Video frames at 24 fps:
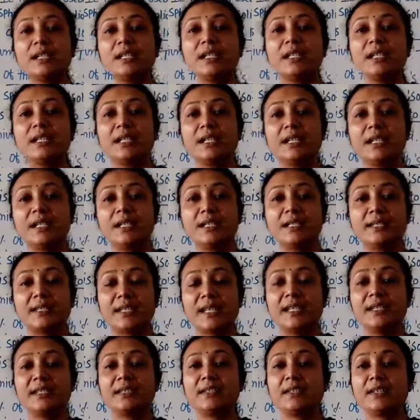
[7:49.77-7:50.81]
degrees
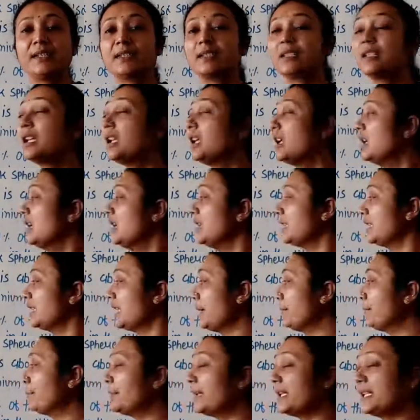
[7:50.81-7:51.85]
Celsius.
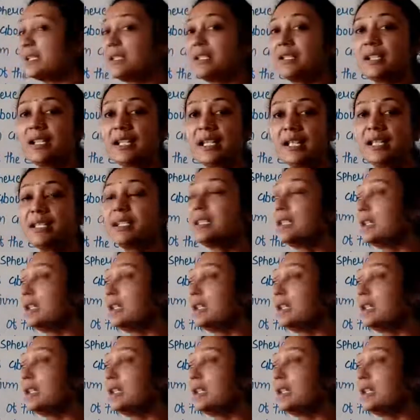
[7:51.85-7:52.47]
Temperature is